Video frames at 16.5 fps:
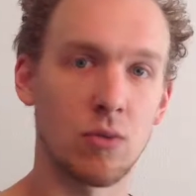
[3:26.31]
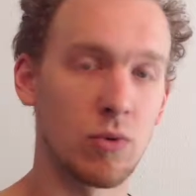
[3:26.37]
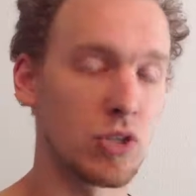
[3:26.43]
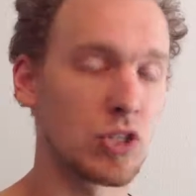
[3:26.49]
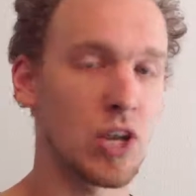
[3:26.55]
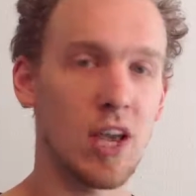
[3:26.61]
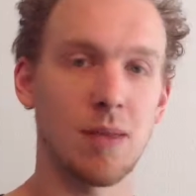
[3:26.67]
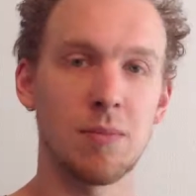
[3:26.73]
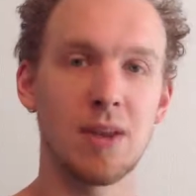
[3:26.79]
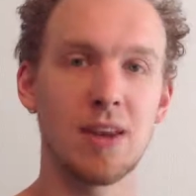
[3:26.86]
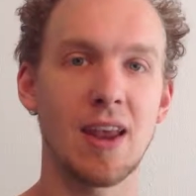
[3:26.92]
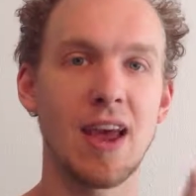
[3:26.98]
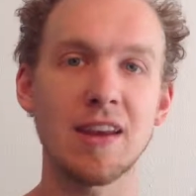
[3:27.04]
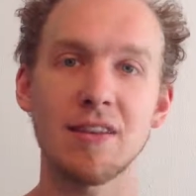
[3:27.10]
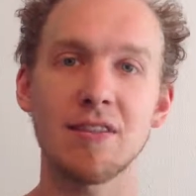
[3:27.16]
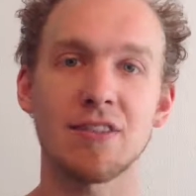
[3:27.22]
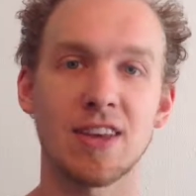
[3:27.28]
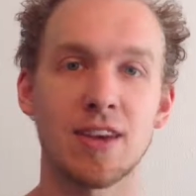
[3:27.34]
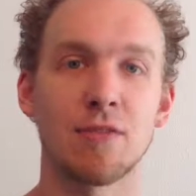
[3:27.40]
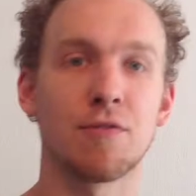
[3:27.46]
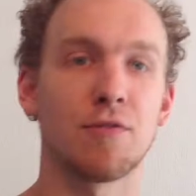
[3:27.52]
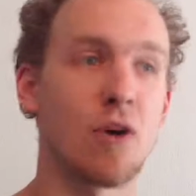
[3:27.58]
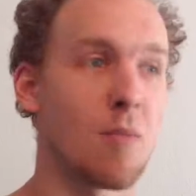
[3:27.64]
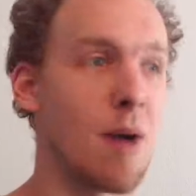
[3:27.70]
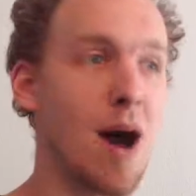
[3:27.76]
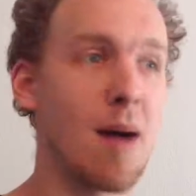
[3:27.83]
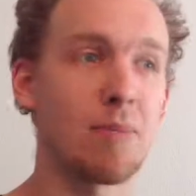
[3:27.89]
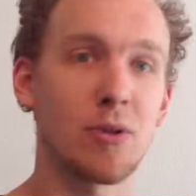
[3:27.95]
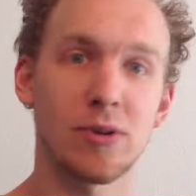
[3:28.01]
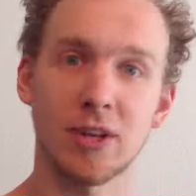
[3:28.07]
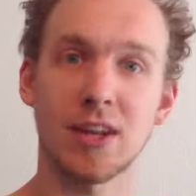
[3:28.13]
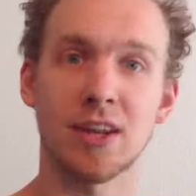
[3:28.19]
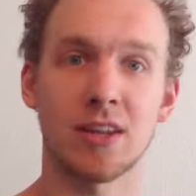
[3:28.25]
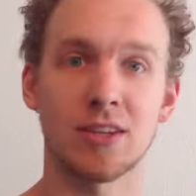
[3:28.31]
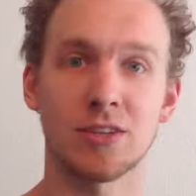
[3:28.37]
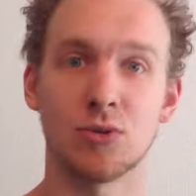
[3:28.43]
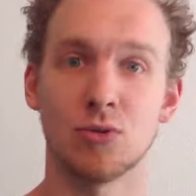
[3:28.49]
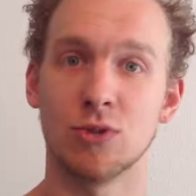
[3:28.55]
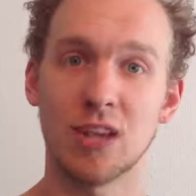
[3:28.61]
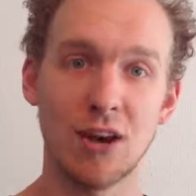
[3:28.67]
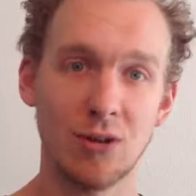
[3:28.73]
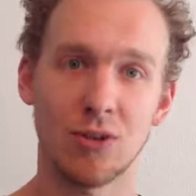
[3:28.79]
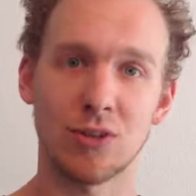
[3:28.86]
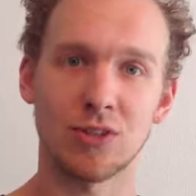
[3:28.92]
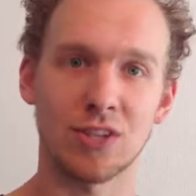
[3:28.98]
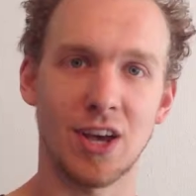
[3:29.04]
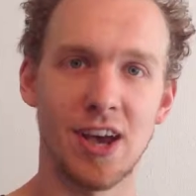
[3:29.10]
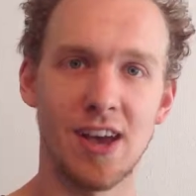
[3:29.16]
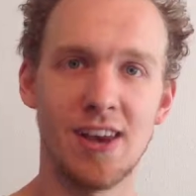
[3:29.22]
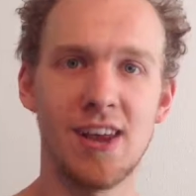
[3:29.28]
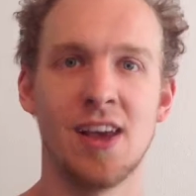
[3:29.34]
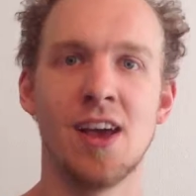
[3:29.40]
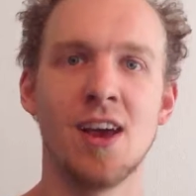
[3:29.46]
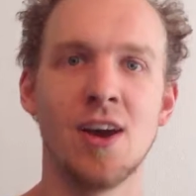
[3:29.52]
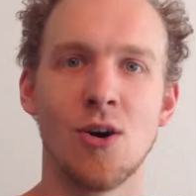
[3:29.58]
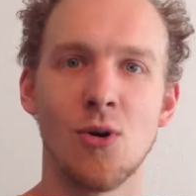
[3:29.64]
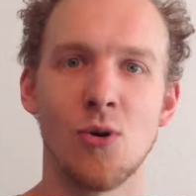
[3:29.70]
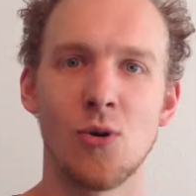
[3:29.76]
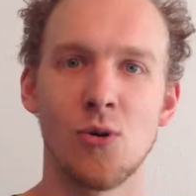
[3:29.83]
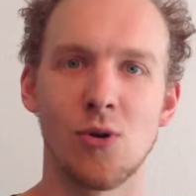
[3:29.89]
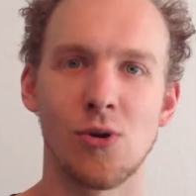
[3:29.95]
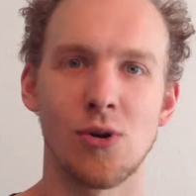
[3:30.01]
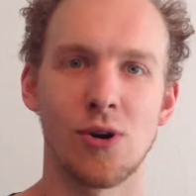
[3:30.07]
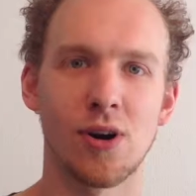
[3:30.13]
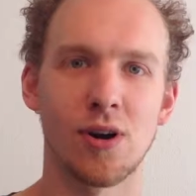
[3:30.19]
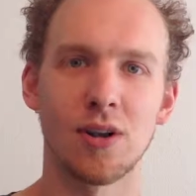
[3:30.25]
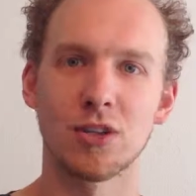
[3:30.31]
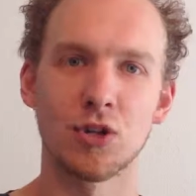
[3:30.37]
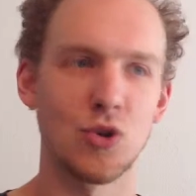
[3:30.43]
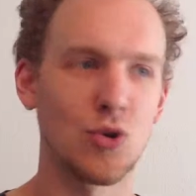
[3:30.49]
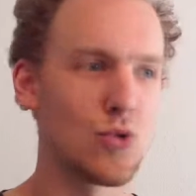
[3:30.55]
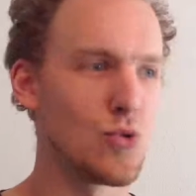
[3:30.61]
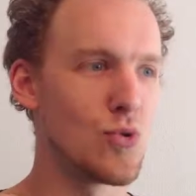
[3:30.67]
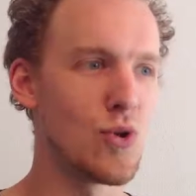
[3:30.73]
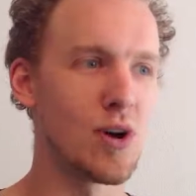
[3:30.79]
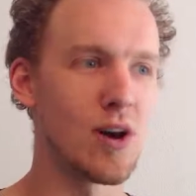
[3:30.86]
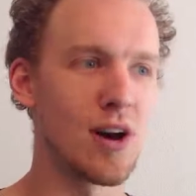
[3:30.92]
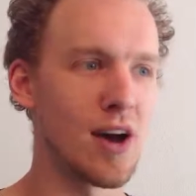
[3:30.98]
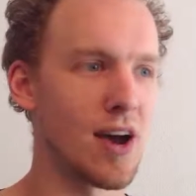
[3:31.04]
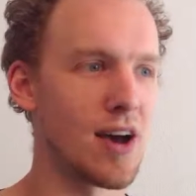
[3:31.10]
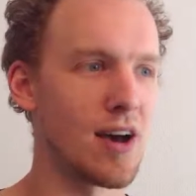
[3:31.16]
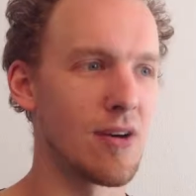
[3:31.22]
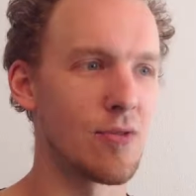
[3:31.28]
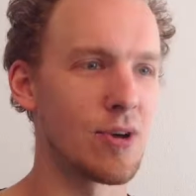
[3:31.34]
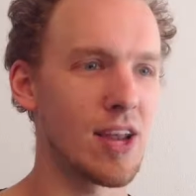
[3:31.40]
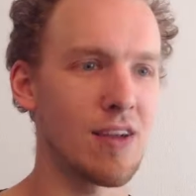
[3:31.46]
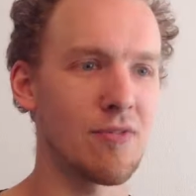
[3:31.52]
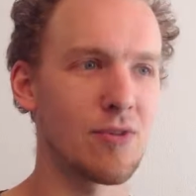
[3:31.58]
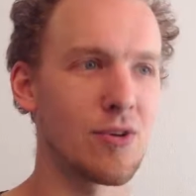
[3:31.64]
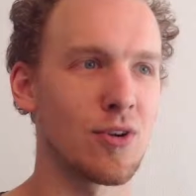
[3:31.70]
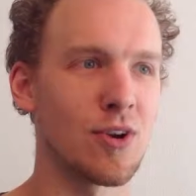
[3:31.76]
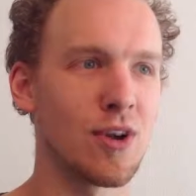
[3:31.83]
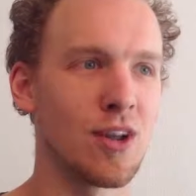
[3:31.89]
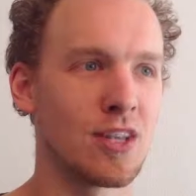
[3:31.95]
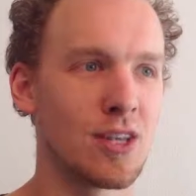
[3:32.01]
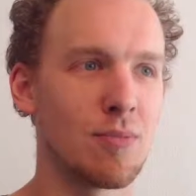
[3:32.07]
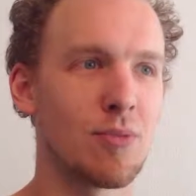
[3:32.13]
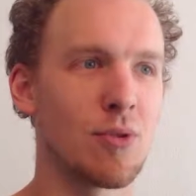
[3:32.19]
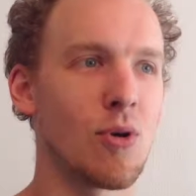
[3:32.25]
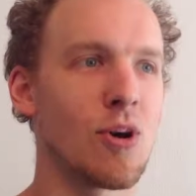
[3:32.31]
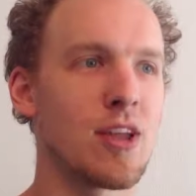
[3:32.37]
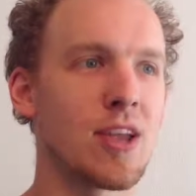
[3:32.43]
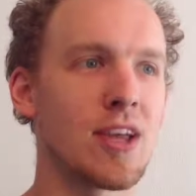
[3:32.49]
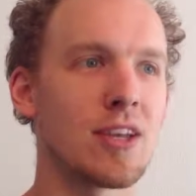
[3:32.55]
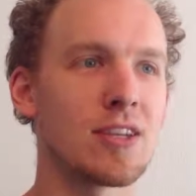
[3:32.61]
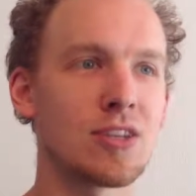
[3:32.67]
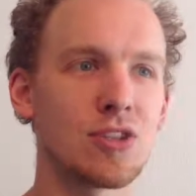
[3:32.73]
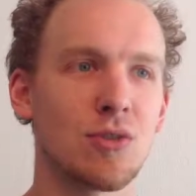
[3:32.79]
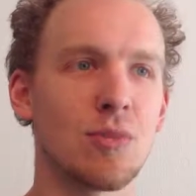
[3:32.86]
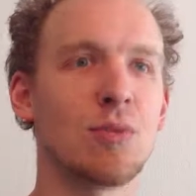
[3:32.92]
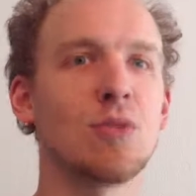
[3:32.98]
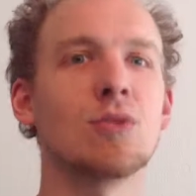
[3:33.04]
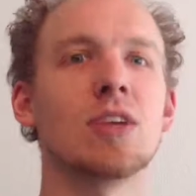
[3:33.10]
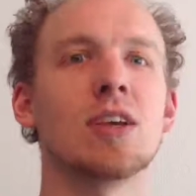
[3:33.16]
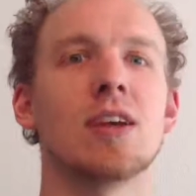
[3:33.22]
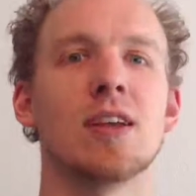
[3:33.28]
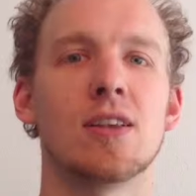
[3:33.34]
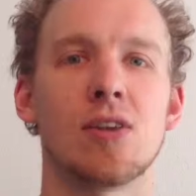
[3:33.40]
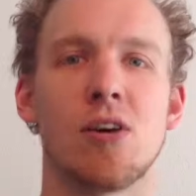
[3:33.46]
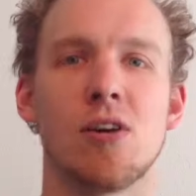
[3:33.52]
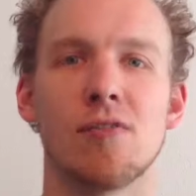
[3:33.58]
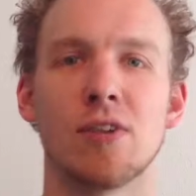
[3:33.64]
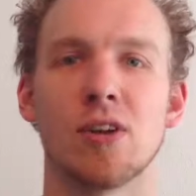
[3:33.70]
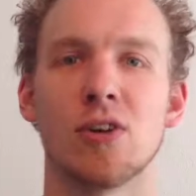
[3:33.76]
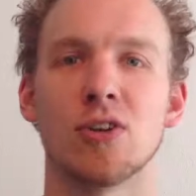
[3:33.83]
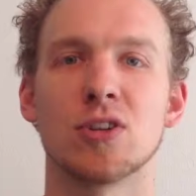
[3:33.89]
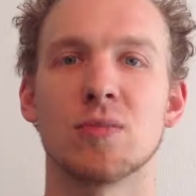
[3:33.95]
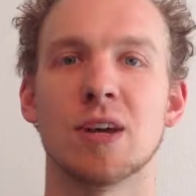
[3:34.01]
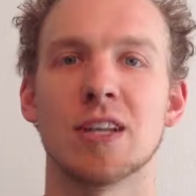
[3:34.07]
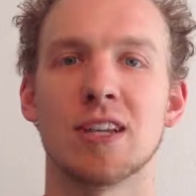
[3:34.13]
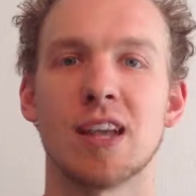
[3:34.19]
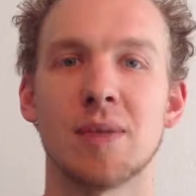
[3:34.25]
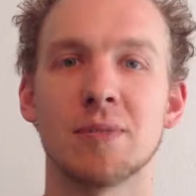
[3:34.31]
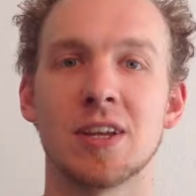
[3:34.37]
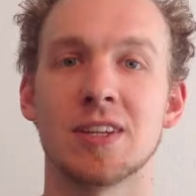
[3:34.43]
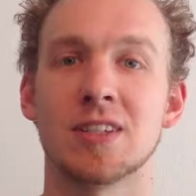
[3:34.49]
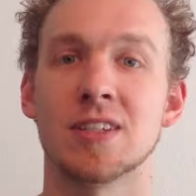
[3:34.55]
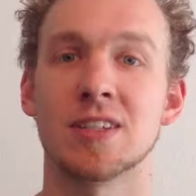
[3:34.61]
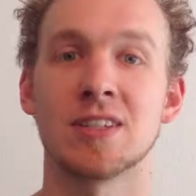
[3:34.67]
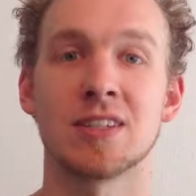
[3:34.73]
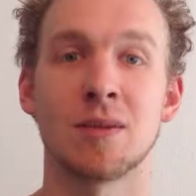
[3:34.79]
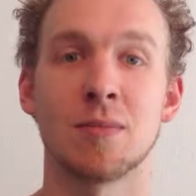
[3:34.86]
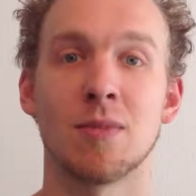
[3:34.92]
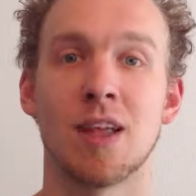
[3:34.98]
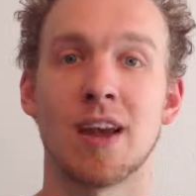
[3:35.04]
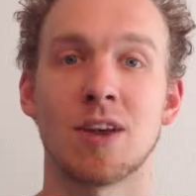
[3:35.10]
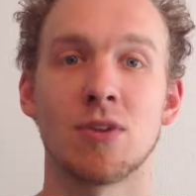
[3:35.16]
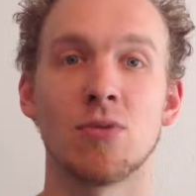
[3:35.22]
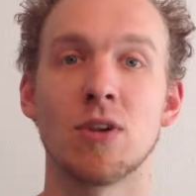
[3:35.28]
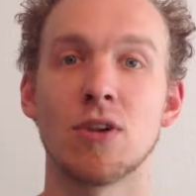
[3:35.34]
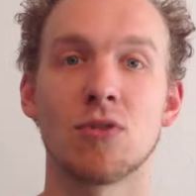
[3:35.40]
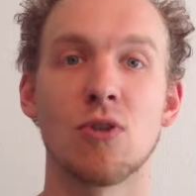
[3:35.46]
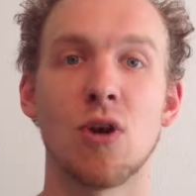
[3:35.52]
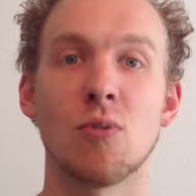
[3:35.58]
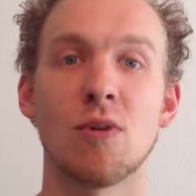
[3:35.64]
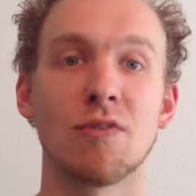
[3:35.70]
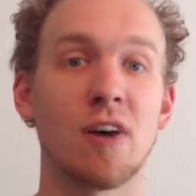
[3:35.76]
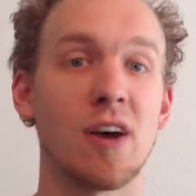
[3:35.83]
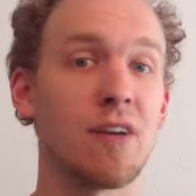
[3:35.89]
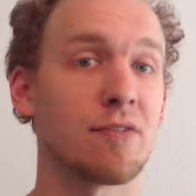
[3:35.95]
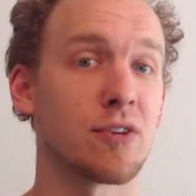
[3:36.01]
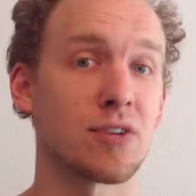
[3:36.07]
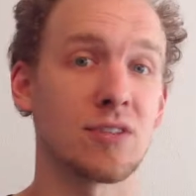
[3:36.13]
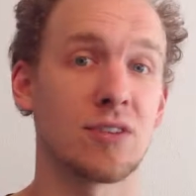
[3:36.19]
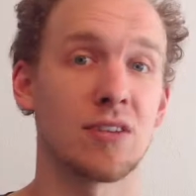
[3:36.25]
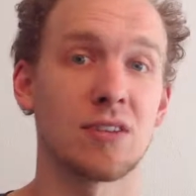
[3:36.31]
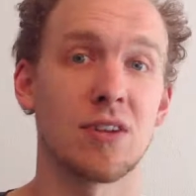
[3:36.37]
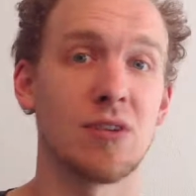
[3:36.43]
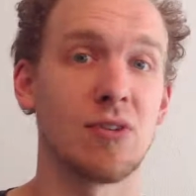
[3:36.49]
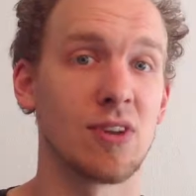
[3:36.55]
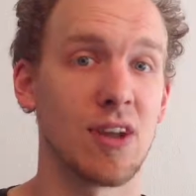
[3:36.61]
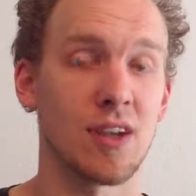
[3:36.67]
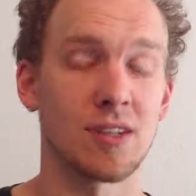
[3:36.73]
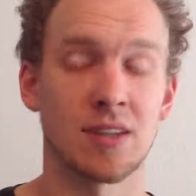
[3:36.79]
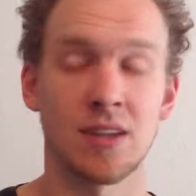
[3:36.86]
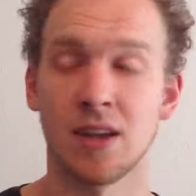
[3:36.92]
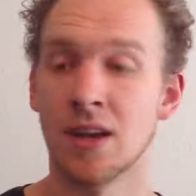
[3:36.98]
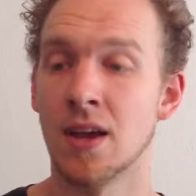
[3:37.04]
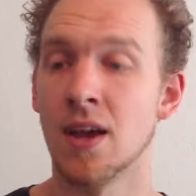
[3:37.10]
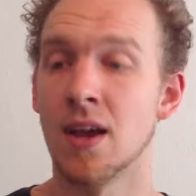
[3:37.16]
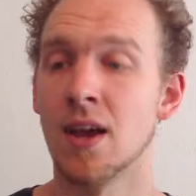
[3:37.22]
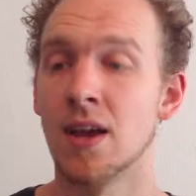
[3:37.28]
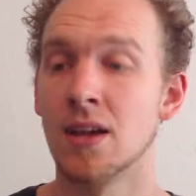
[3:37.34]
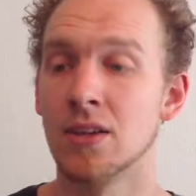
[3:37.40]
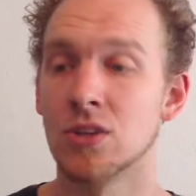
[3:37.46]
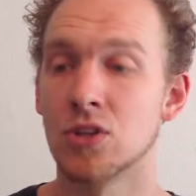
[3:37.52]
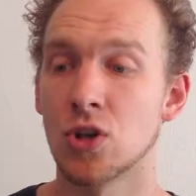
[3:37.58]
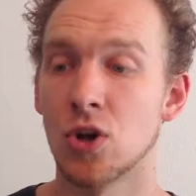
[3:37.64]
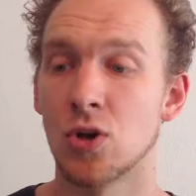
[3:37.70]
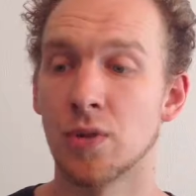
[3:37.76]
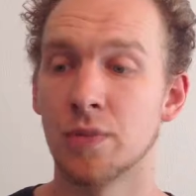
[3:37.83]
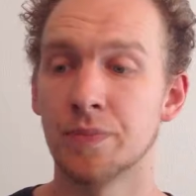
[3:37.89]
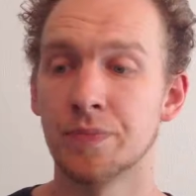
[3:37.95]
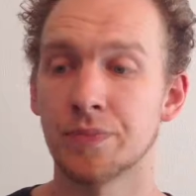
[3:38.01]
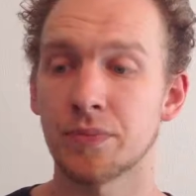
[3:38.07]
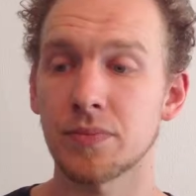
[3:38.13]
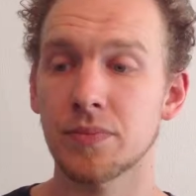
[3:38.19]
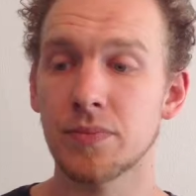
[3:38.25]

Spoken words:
which can mean anything from uploading it to download site or to whatever, deploying it, distributing it over an automated update system like Google Chrome or Firefox does nowadays. So